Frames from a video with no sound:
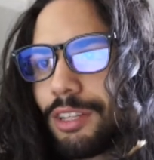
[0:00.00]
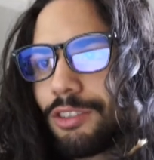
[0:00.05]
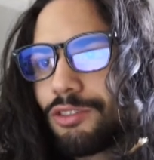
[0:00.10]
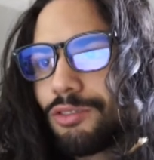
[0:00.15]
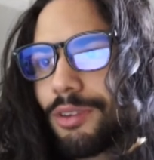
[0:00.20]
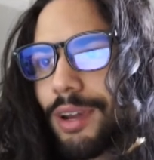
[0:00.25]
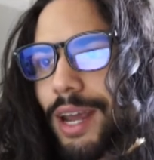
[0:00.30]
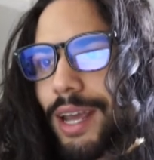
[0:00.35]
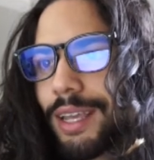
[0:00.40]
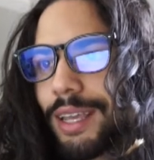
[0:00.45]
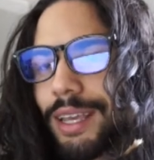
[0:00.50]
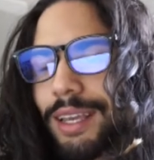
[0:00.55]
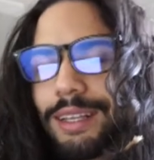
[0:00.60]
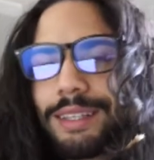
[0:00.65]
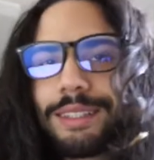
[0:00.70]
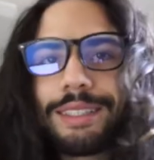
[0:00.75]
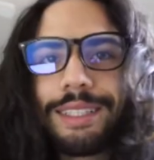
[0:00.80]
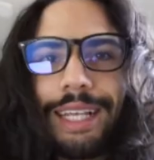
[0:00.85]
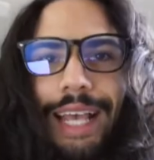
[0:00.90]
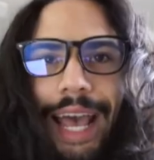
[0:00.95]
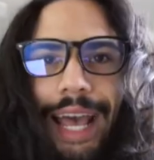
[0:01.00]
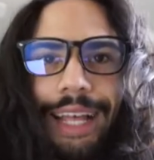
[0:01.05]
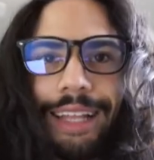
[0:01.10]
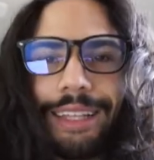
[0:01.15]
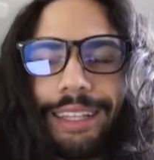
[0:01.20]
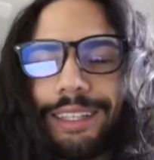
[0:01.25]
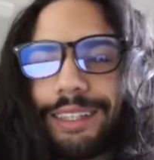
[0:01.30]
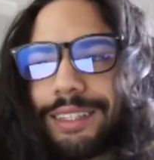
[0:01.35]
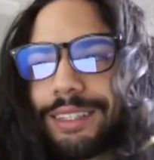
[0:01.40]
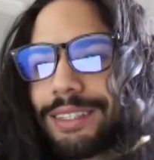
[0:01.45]
track
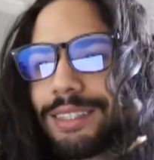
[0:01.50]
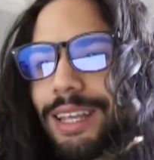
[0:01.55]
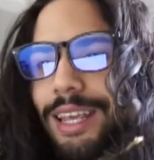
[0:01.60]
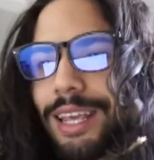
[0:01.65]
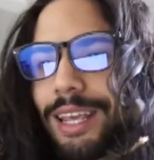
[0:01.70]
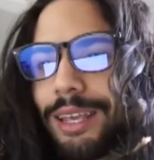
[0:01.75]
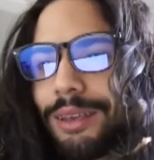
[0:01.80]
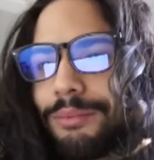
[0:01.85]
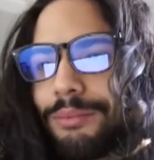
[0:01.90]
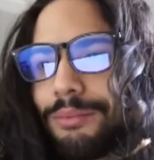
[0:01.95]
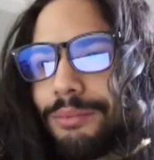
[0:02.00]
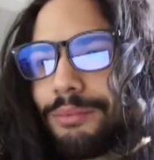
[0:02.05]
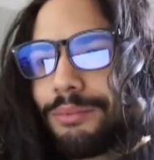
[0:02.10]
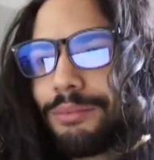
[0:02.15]
exactly the same.